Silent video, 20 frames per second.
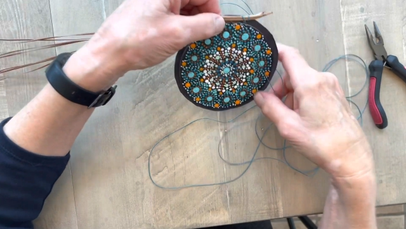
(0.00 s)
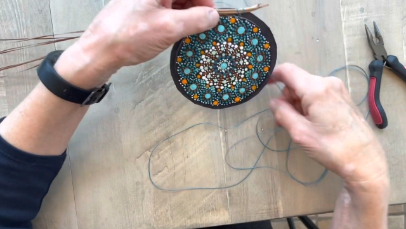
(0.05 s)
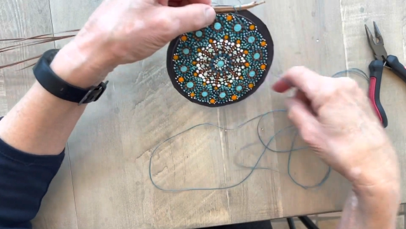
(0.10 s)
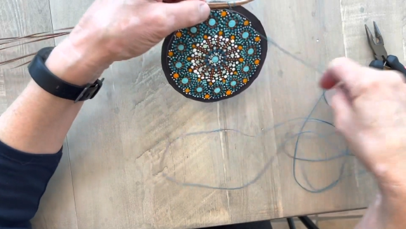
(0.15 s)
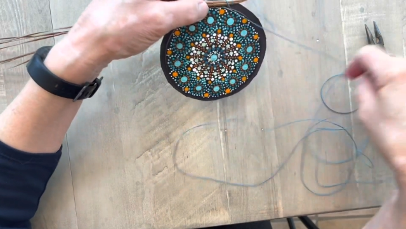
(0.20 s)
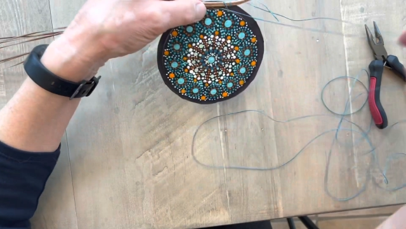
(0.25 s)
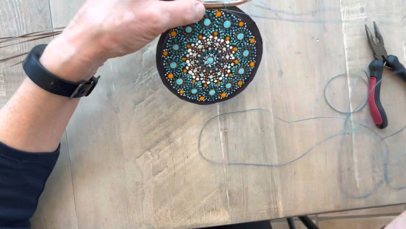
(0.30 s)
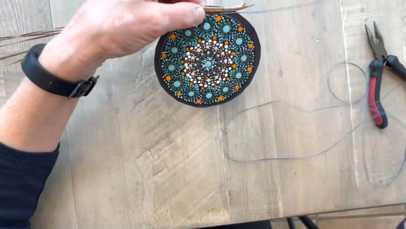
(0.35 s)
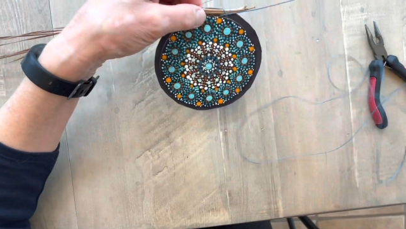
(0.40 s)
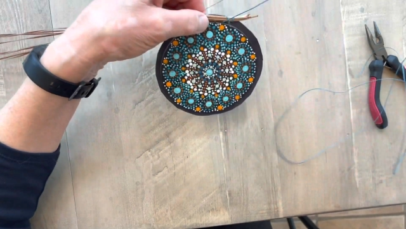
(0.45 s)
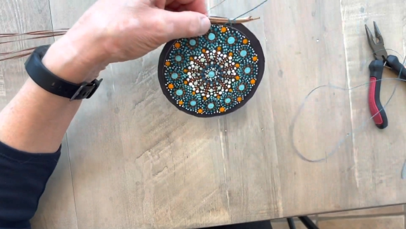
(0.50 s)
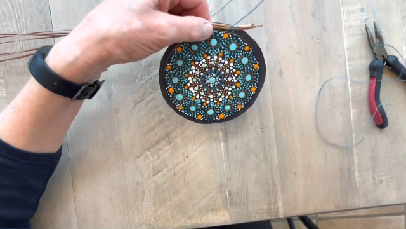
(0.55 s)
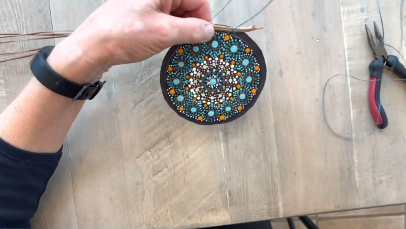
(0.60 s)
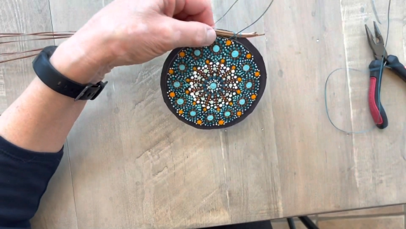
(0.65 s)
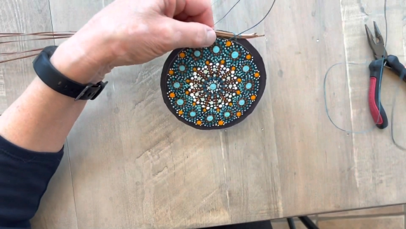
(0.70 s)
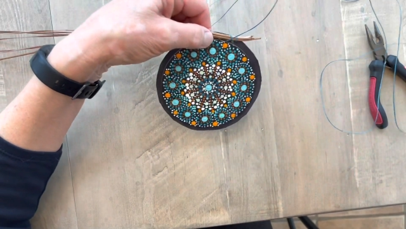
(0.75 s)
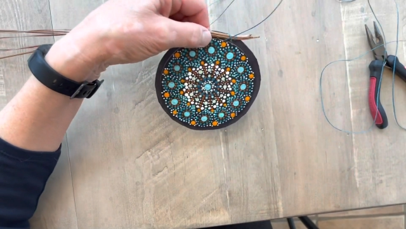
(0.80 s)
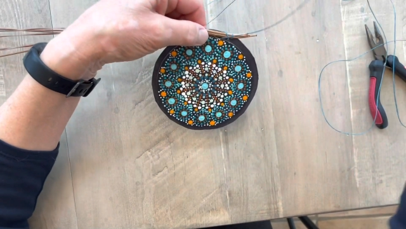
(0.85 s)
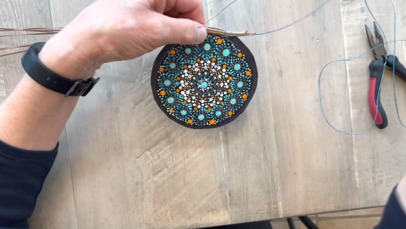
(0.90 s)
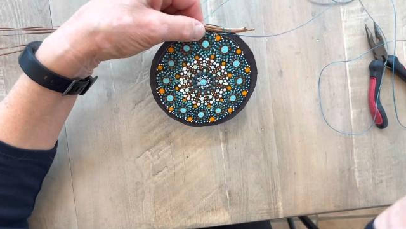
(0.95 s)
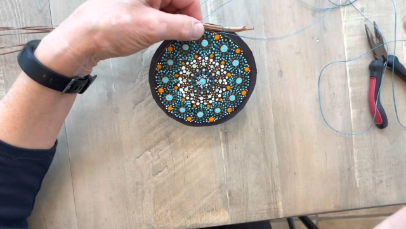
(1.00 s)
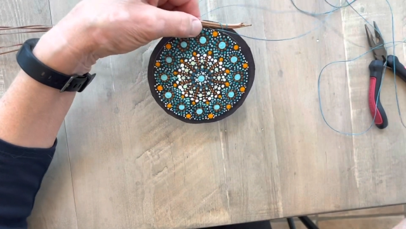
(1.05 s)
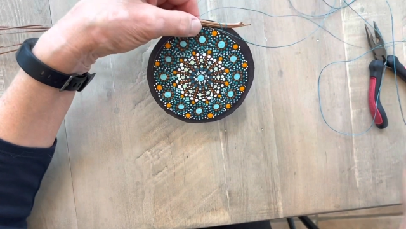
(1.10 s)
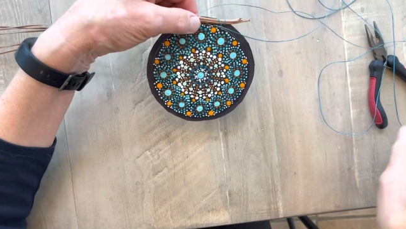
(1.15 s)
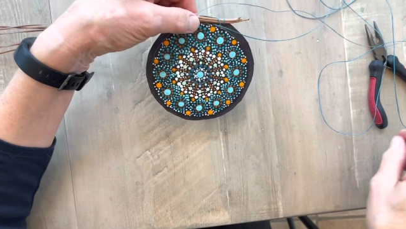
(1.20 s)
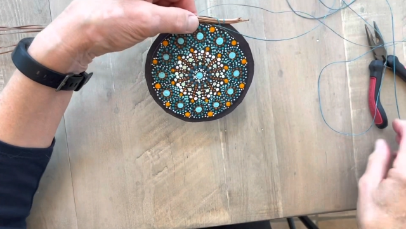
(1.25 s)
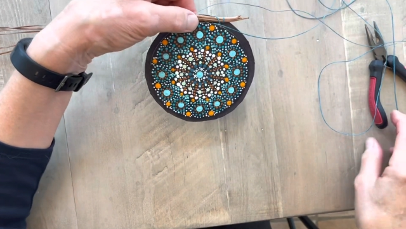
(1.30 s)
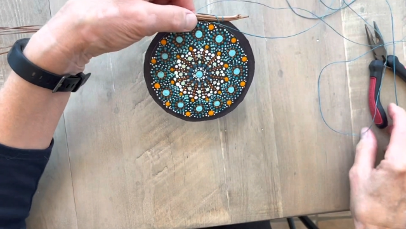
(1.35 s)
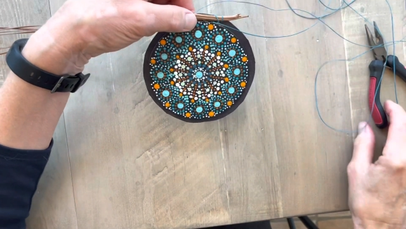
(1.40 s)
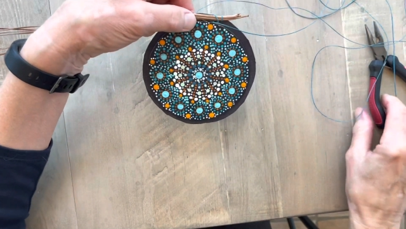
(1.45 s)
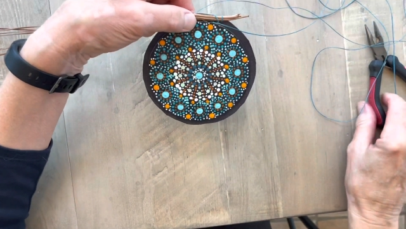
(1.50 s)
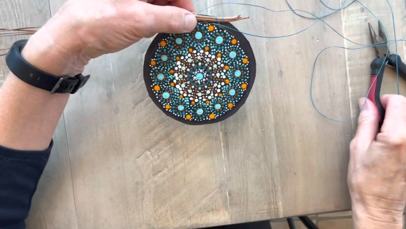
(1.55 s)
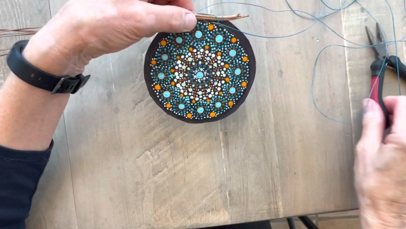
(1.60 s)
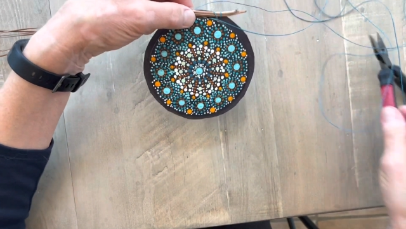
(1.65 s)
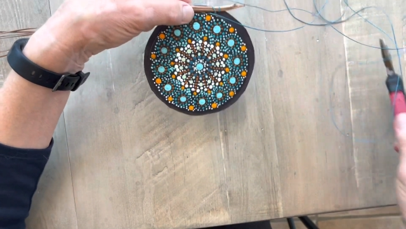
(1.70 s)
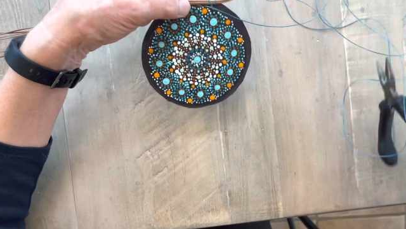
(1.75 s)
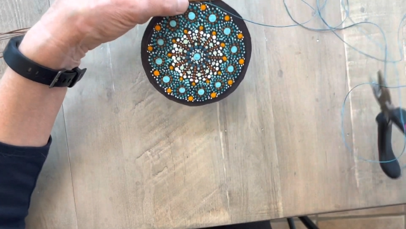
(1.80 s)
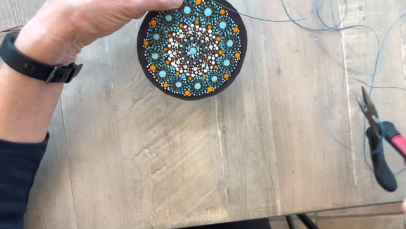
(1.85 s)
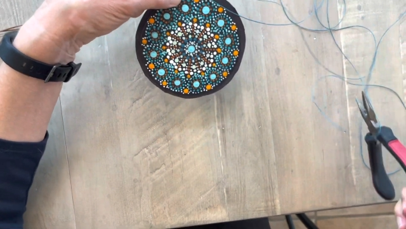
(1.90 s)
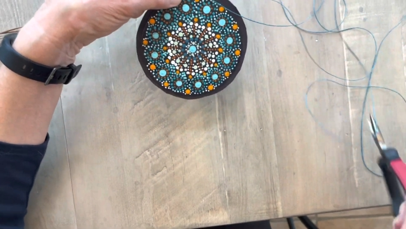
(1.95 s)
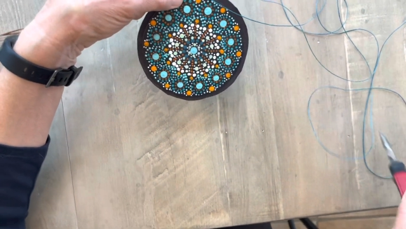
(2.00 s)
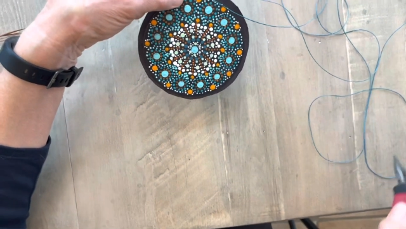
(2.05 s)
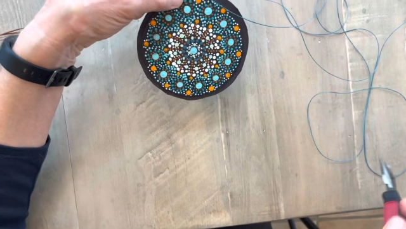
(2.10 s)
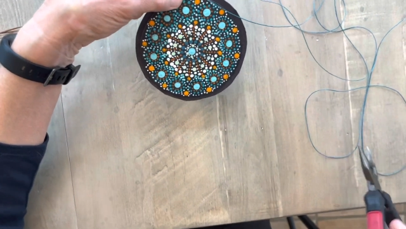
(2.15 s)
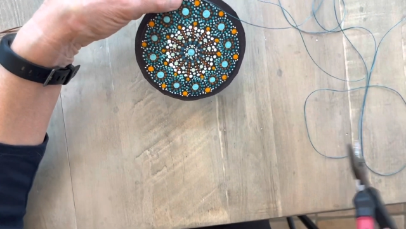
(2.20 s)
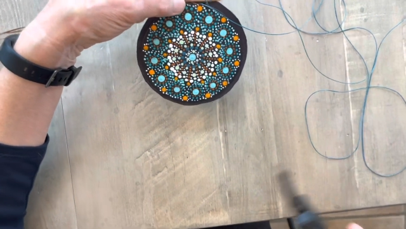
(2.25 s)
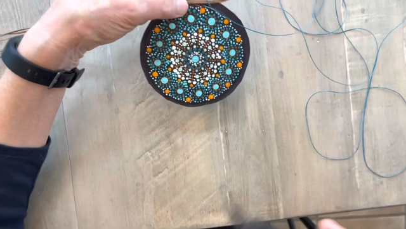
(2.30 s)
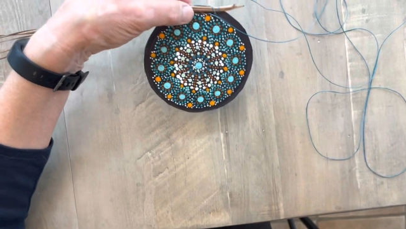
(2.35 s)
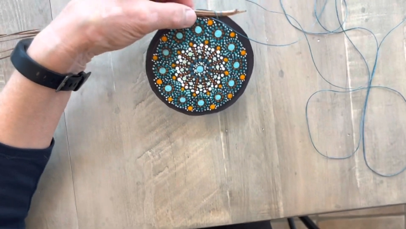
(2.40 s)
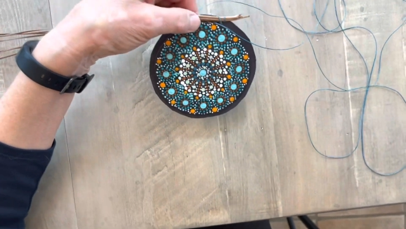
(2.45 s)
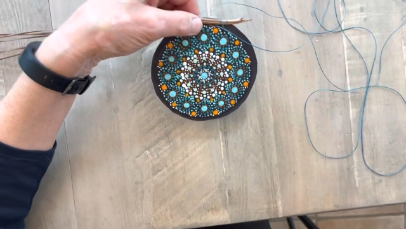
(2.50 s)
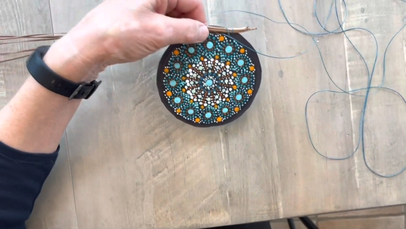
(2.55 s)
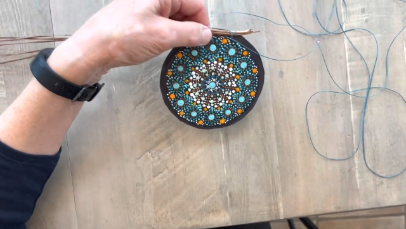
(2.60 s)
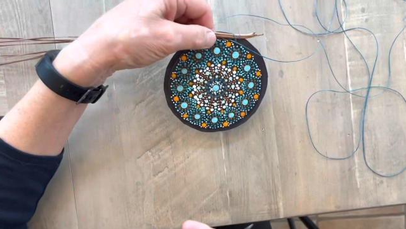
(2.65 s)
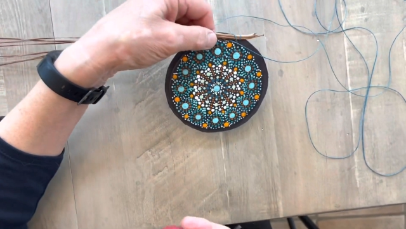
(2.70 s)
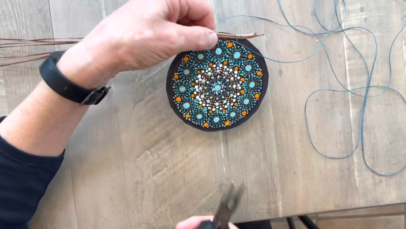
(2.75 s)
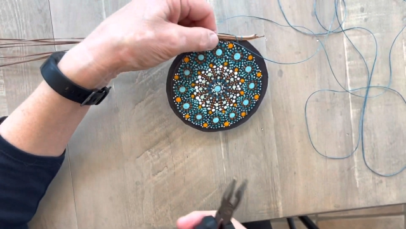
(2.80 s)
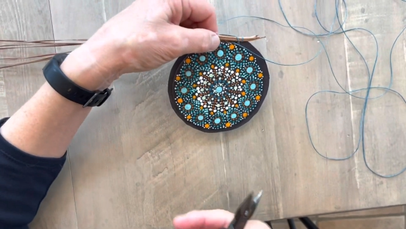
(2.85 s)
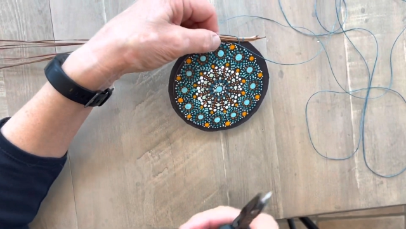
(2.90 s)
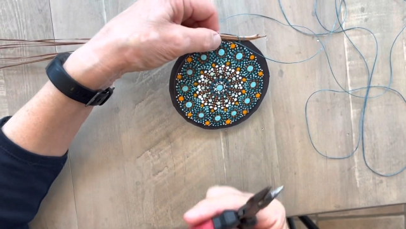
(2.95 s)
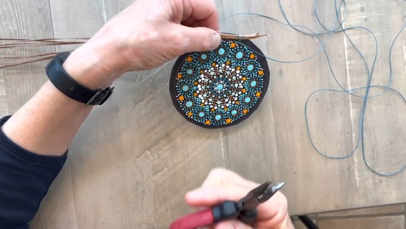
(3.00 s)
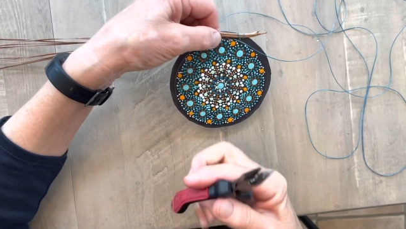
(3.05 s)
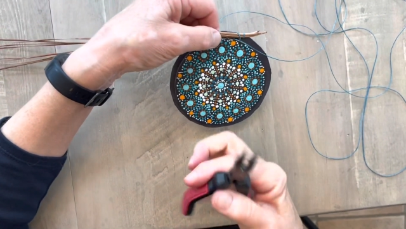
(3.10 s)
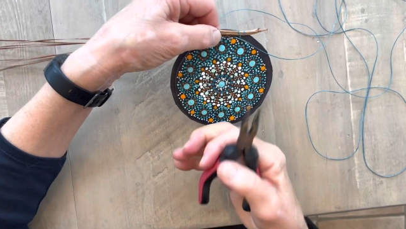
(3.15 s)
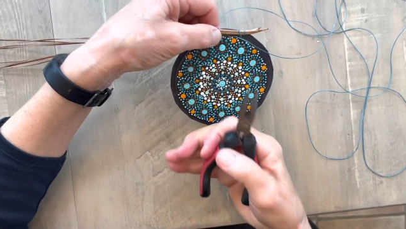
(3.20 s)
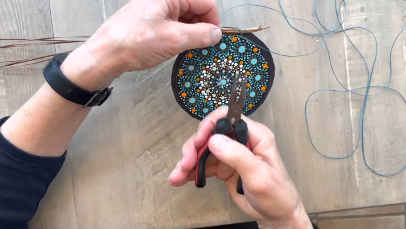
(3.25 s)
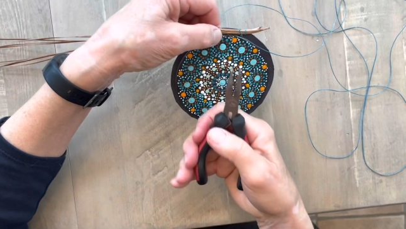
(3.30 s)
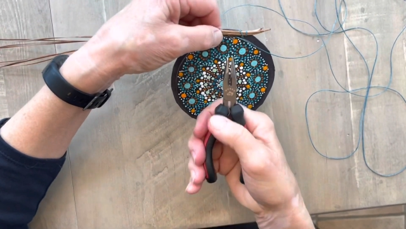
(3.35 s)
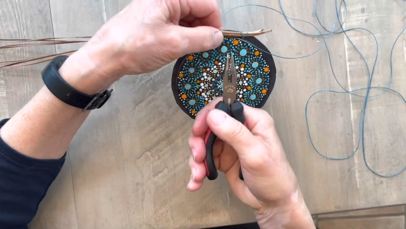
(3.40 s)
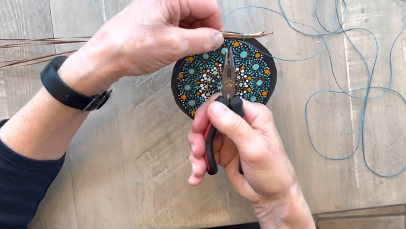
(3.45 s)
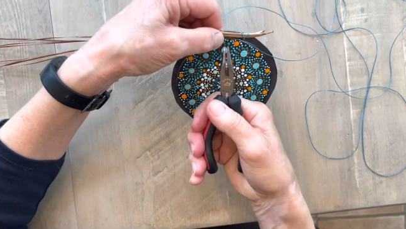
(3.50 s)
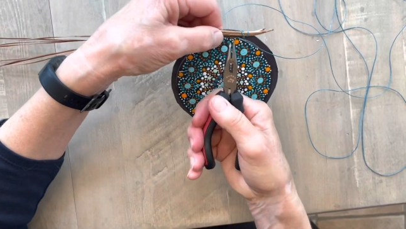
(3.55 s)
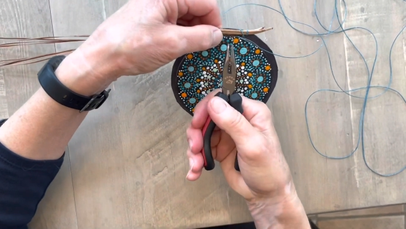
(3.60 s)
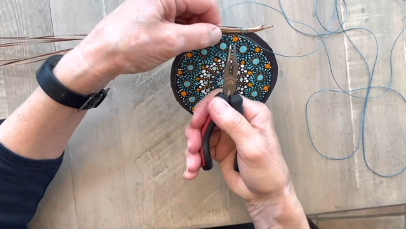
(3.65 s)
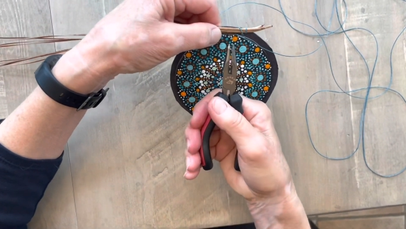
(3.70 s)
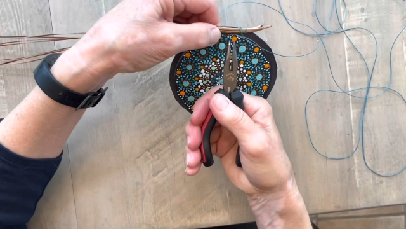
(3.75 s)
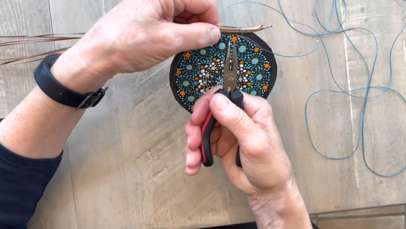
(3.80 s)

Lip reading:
No face is visible, so there are no lips to read.